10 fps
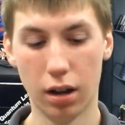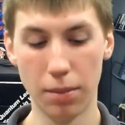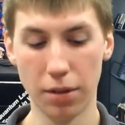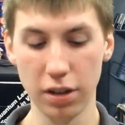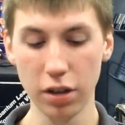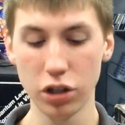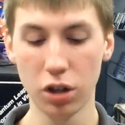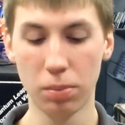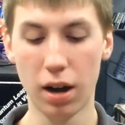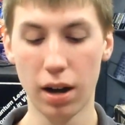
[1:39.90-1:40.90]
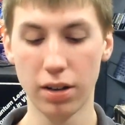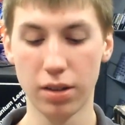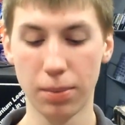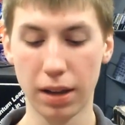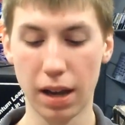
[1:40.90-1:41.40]
The Neo Geo Pocket is
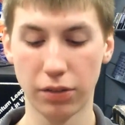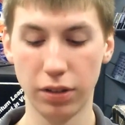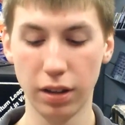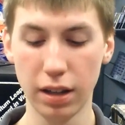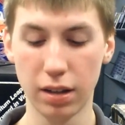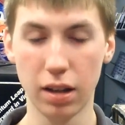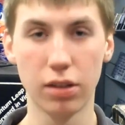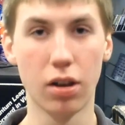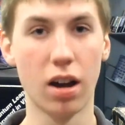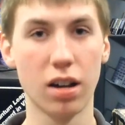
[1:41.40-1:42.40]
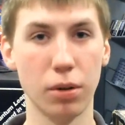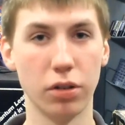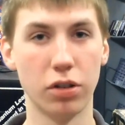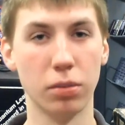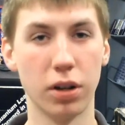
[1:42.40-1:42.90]
something I really didn't talk
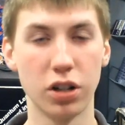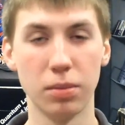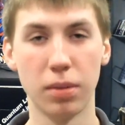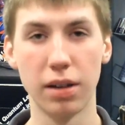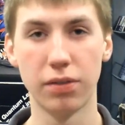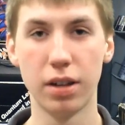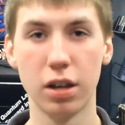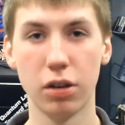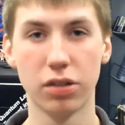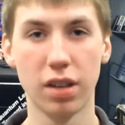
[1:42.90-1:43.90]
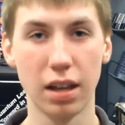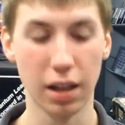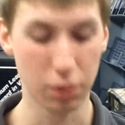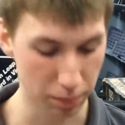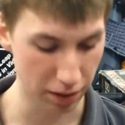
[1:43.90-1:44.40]
about too much in my video, saying
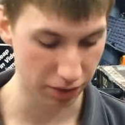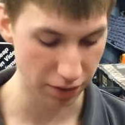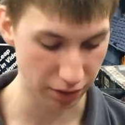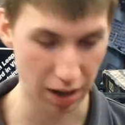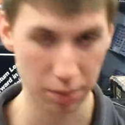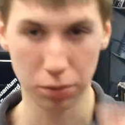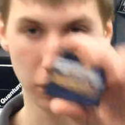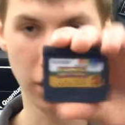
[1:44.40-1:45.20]
like what my favorite games